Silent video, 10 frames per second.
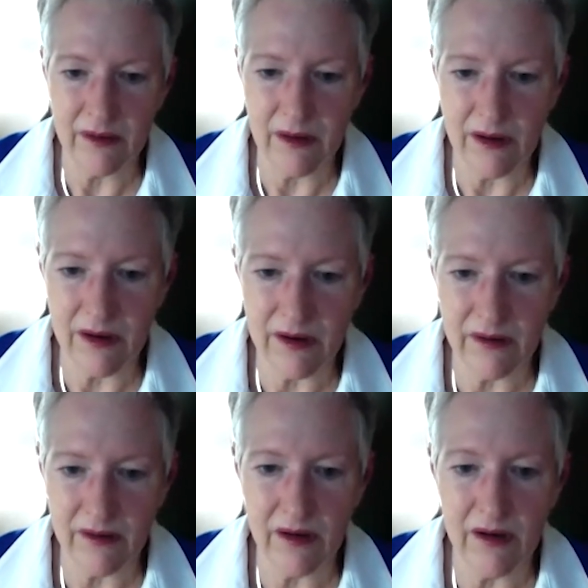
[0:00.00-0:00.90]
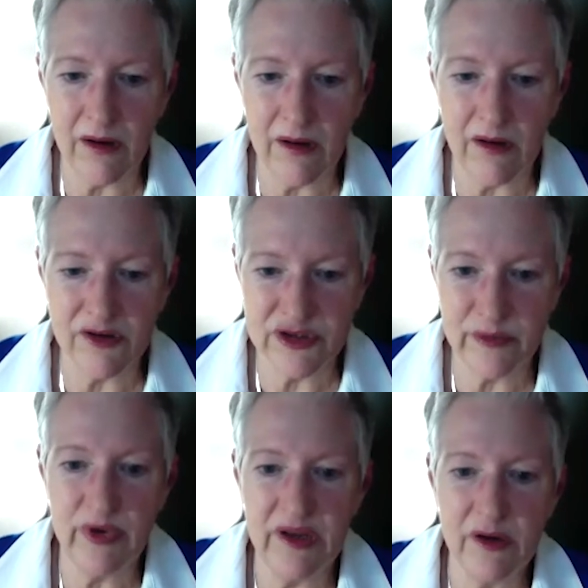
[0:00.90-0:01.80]
are should
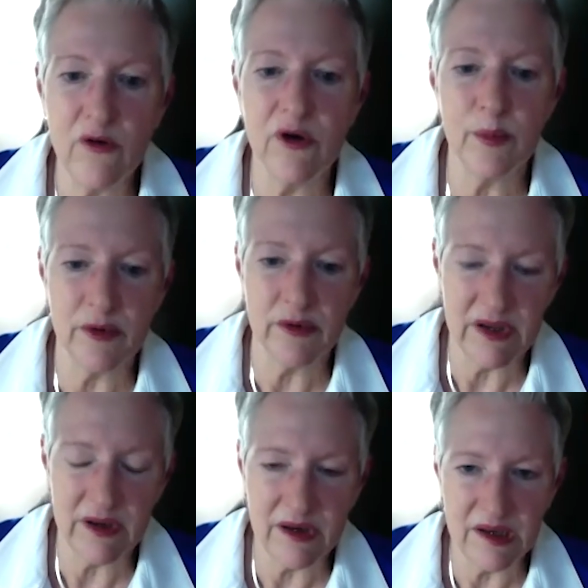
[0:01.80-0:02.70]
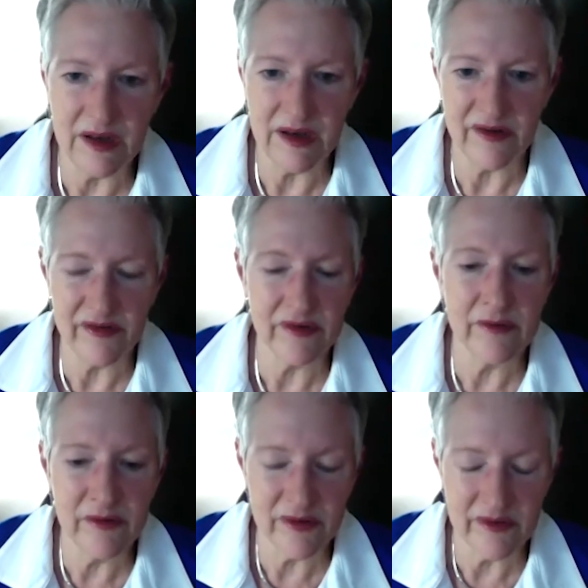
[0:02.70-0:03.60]
be incorporated in any
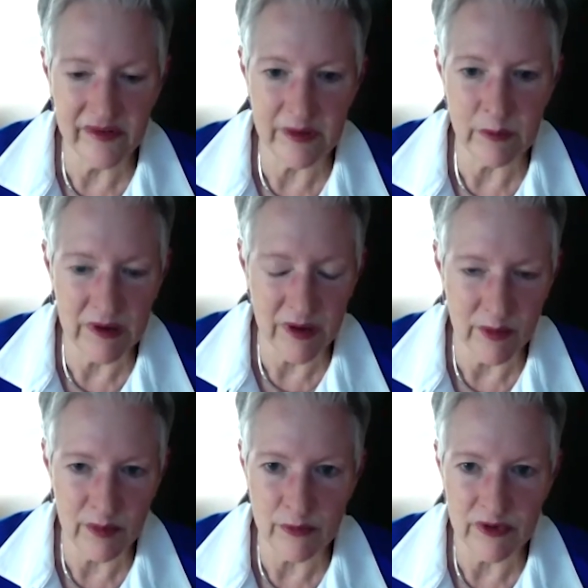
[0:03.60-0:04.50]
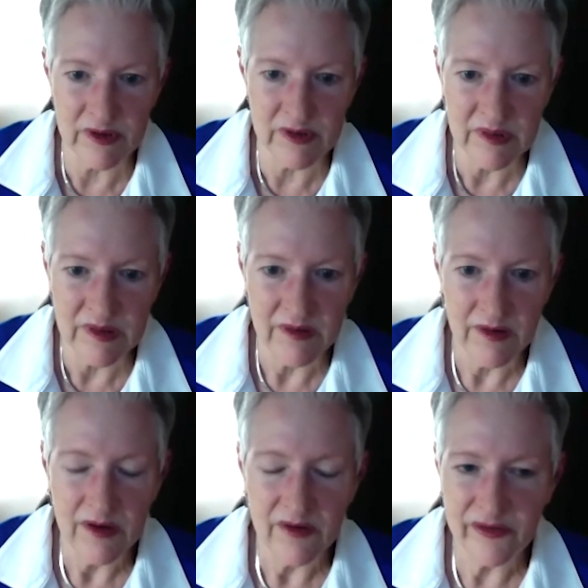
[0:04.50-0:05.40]
solutions that we come up with.
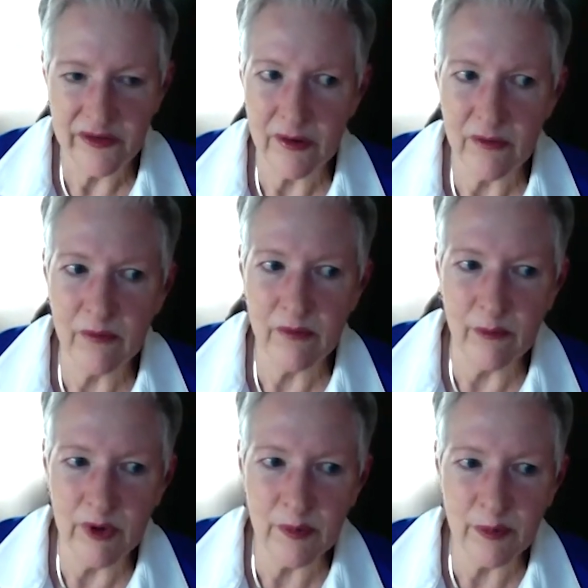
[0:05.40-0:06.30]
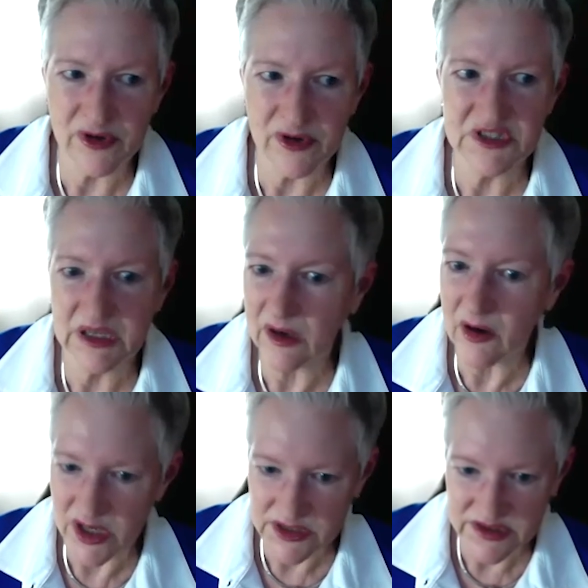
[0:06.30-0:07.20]
So we're approaching it
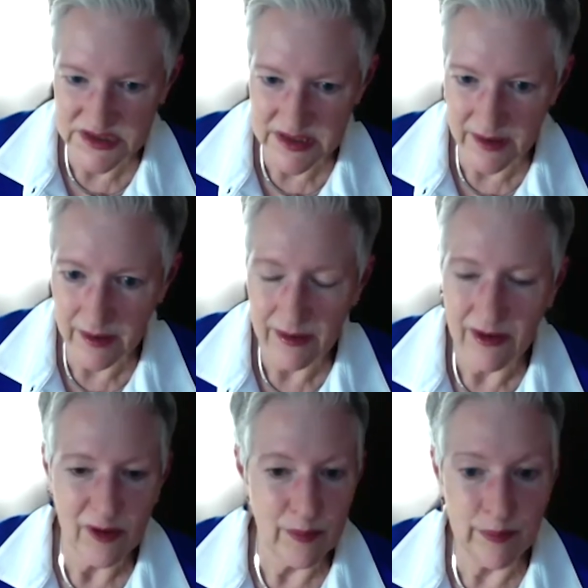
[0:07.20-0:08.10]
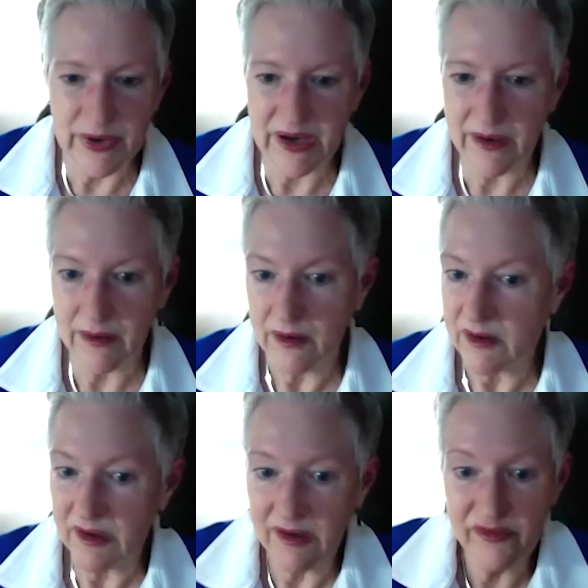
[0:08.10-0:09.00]
cautiously, but
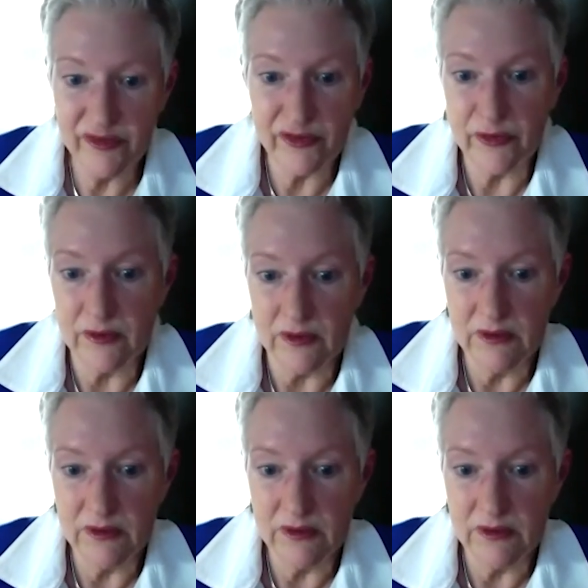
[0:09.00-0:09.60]
it's a tool,